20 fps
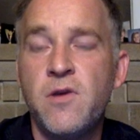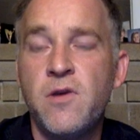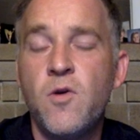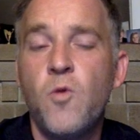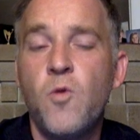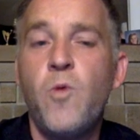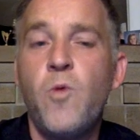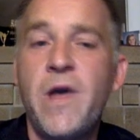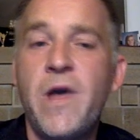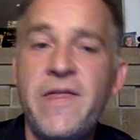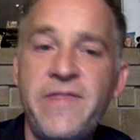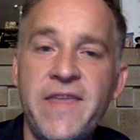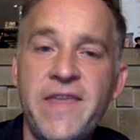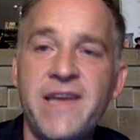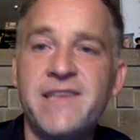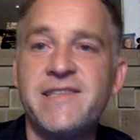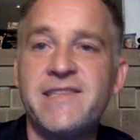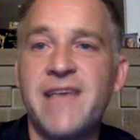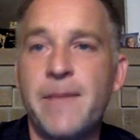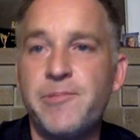with
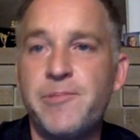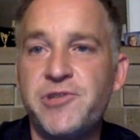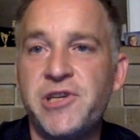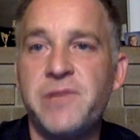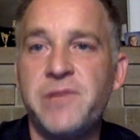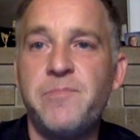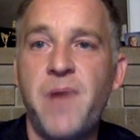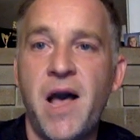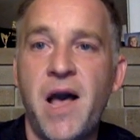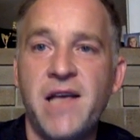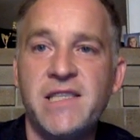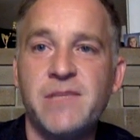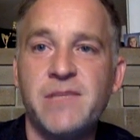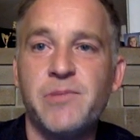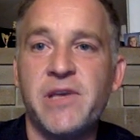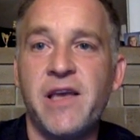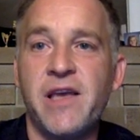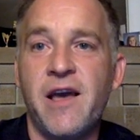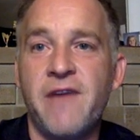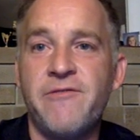exception
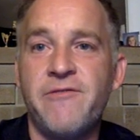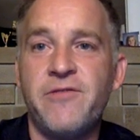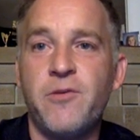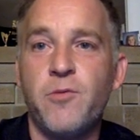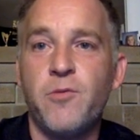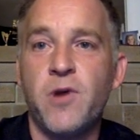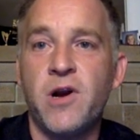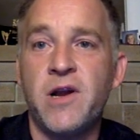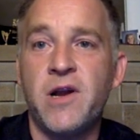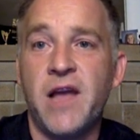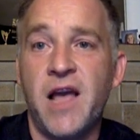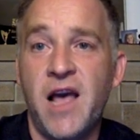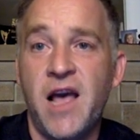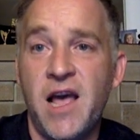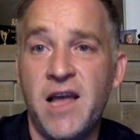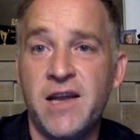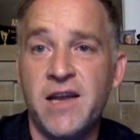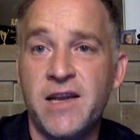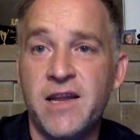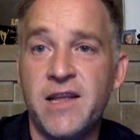possibly of the word
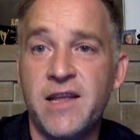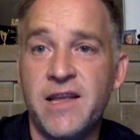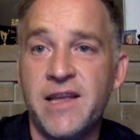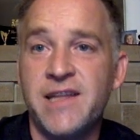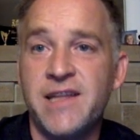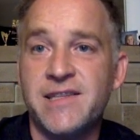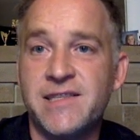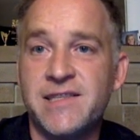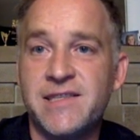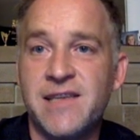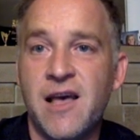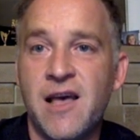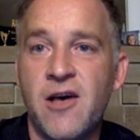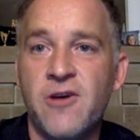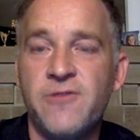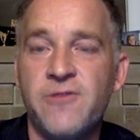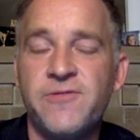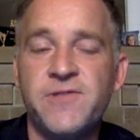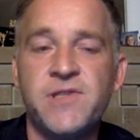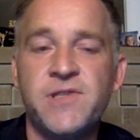un
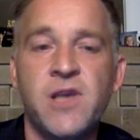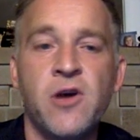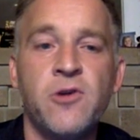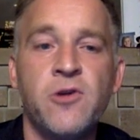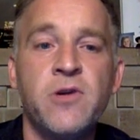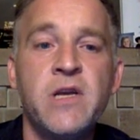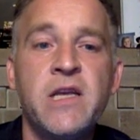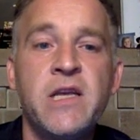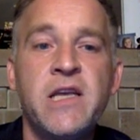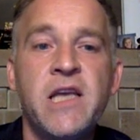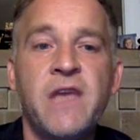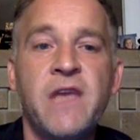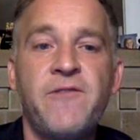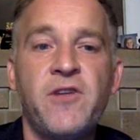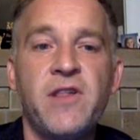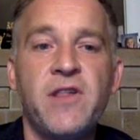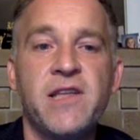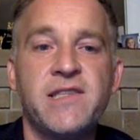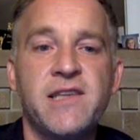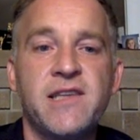itself. So if you
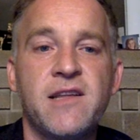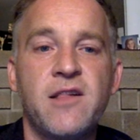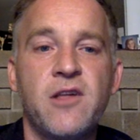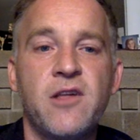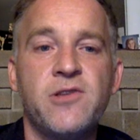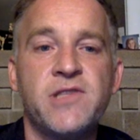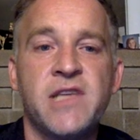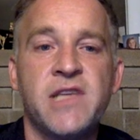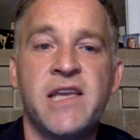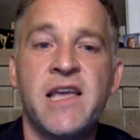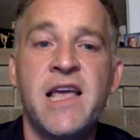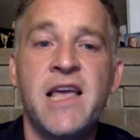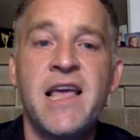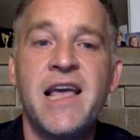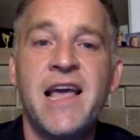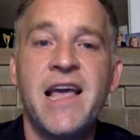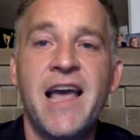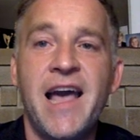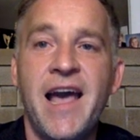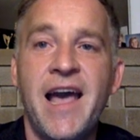listen closely,
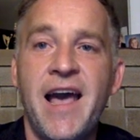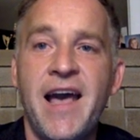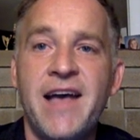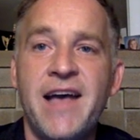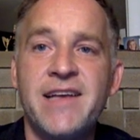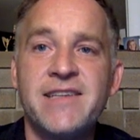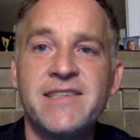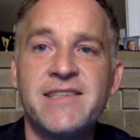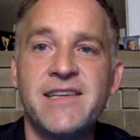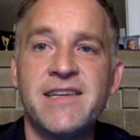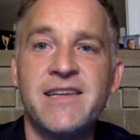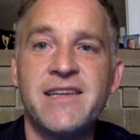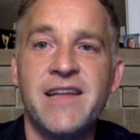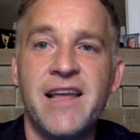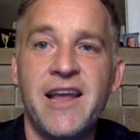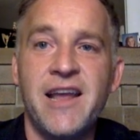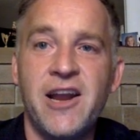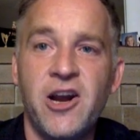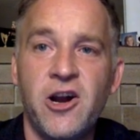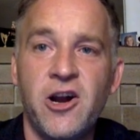as an
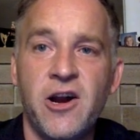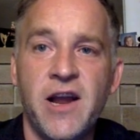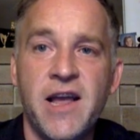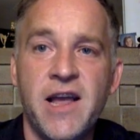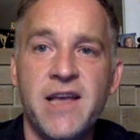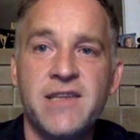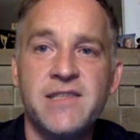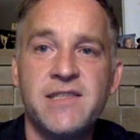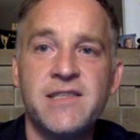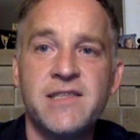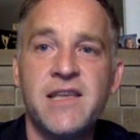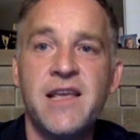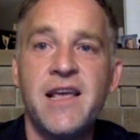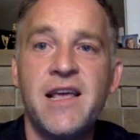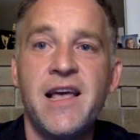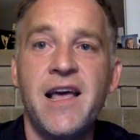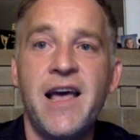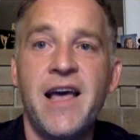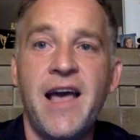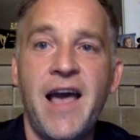heiress
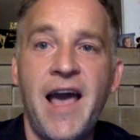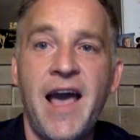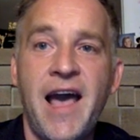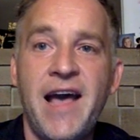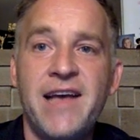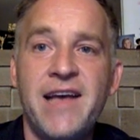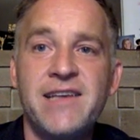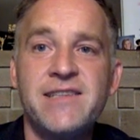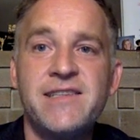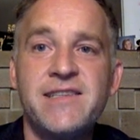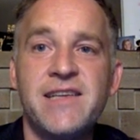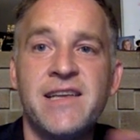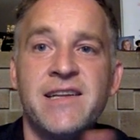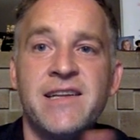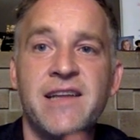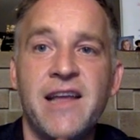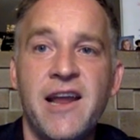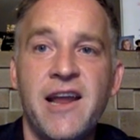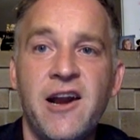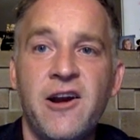
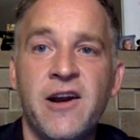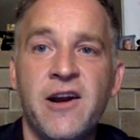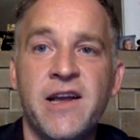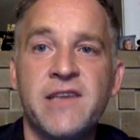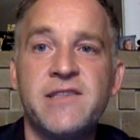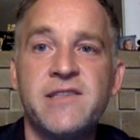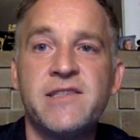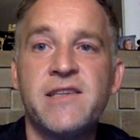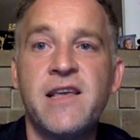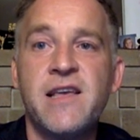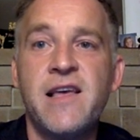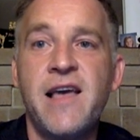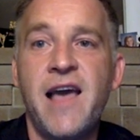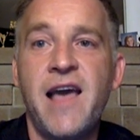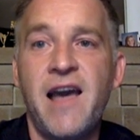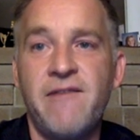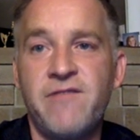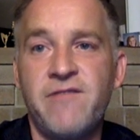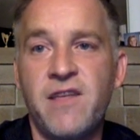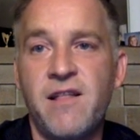
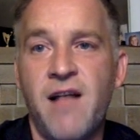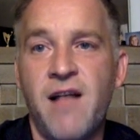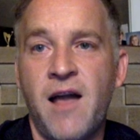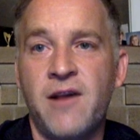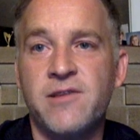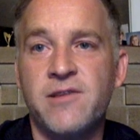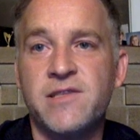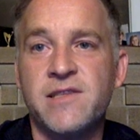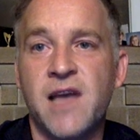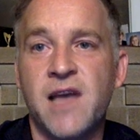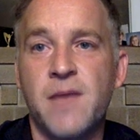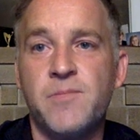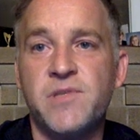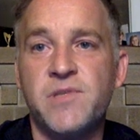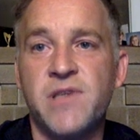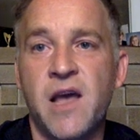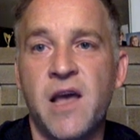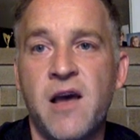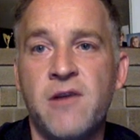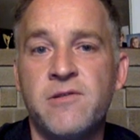have the glottal stop
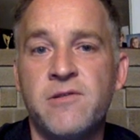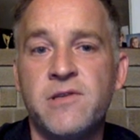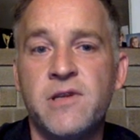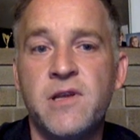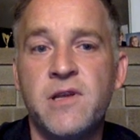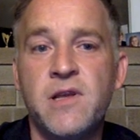sound,